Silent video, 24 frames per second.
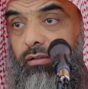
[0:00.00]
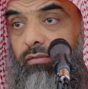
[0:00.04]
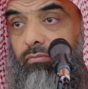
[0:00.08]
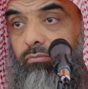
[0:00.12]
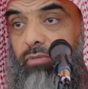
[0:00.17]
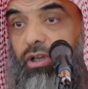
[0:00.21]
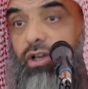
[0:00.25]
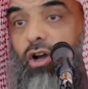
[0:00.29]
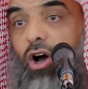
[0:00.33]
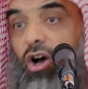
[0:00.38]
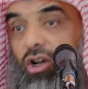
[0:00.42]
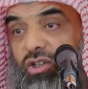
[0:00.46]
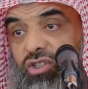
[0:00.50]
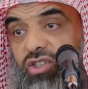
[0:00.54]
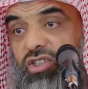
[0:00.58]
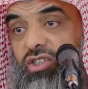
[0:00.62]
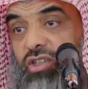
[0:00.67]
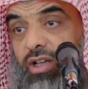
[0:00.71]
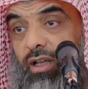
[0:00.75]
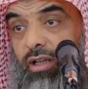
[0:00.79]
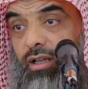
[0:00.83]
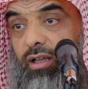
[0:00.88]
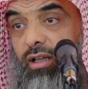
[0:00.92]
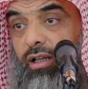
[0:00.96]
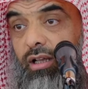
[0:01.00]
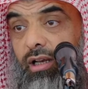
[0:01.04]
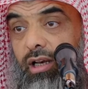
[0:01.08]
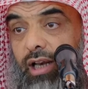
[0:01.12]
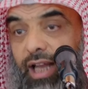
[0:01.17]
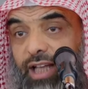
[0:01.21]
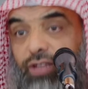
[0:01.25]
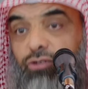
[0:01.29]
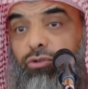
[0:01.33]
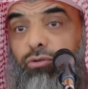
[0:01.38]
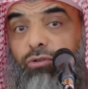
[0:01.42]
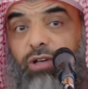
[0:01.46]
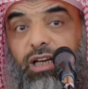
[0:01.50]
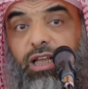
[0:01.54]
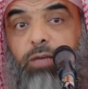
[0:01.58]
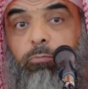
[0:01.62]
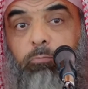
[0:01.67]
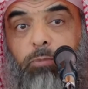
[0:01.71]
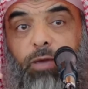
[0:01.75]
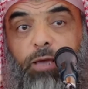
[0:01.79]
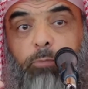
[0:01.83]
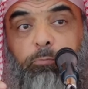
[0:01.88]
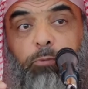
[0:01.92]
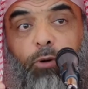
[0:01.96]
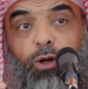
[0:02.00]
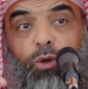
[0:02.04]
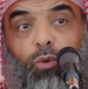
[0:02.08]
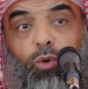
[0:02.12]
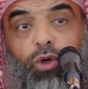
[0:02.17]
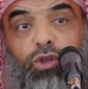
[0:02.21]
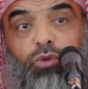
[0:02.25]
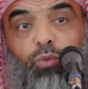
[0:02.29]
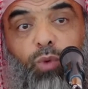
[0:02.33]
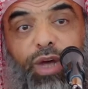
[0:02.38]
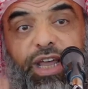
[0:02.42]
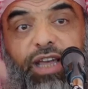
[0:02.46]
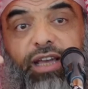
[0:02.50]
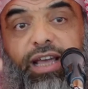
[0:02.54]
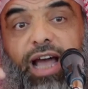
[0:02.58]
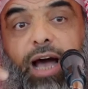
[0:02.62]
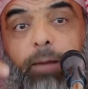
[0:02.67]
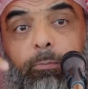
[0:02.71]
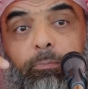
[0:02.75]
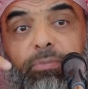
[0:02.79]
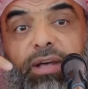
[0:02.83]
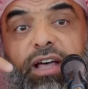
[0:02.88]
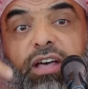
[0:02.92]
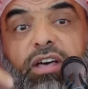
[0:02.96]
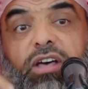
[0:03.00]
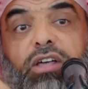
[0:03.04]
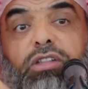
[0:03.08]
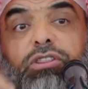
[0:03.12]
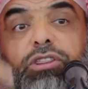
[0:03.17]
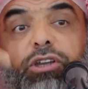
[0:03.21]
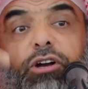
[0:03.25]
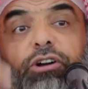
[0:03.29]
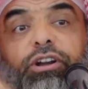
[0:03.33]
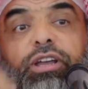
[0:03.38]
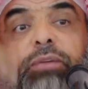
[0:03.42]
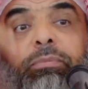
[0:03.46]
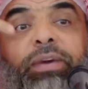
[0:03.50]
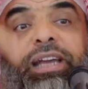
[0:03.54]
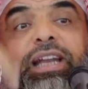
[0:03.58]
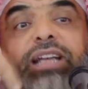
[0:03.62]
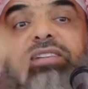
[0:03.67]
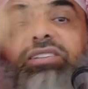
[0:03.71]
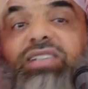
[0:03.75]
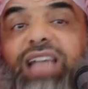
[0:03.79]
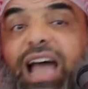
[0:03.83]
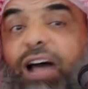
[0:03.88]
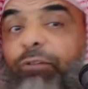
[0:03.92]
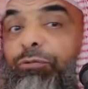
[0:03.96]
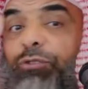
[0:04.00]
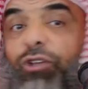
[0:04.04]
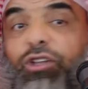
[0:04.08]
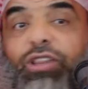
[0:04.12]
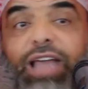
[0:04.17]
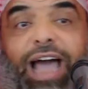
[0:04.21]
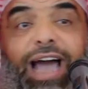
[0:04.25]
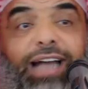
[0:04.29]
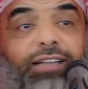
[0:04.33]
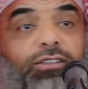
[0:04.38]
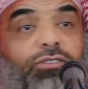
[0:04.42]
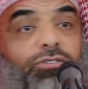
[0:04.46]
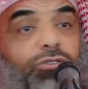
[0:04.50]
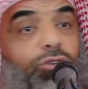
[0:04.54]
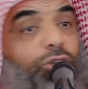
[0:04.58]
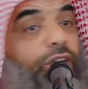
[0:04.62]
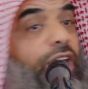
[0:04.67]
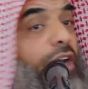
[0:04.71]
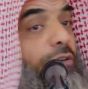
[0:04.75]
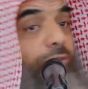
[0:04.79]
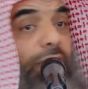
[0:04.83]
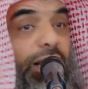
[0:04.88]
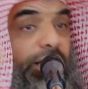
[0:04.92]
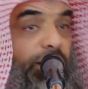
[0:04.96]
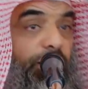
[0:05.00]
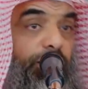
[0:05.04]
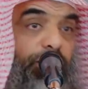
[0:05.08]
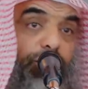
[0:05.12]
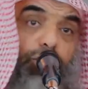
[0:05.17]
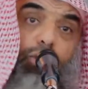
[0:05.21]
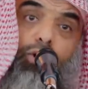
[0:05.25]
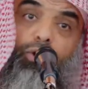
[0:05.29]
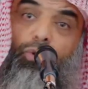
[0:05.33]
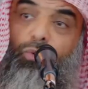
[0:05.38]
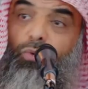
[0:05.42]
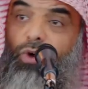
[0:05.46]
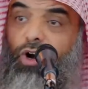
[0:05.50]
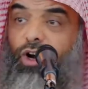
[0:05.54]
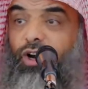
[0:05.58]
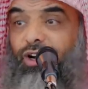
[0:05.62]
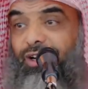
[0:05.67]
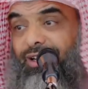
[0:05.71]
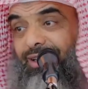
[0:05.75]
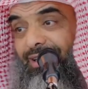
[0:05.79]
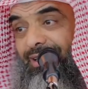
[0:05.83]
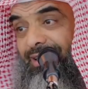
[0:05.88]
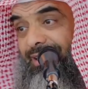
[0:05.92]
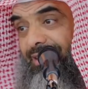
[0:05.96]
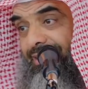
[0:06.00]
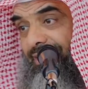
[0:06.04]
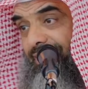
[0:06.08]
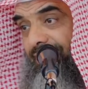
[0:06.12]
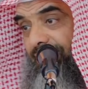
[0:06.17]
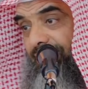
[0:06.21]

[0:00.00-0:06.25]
Because literally people would wake up 30 minutes after that to get ready to go to work.